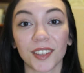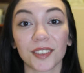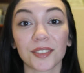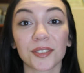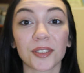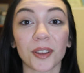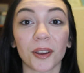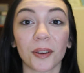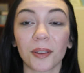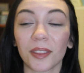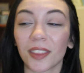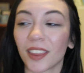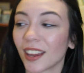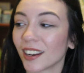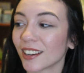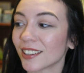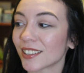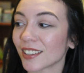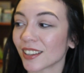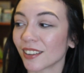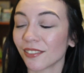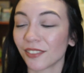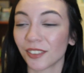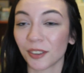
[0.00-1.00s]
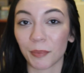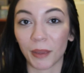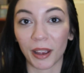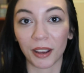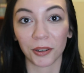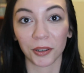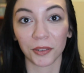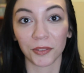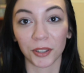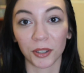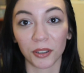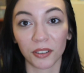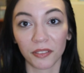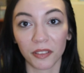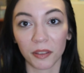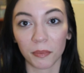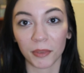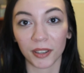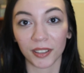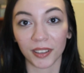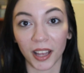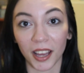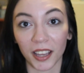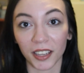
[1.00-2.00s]
So that is it for my review of the
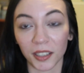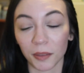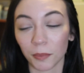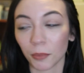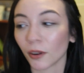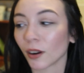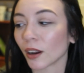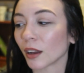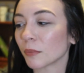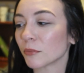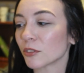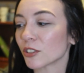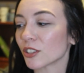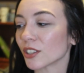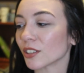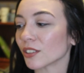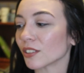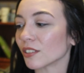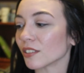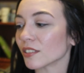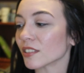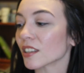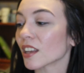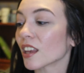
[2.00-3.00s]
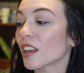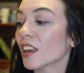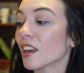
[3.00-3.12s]
Milani Prime Shield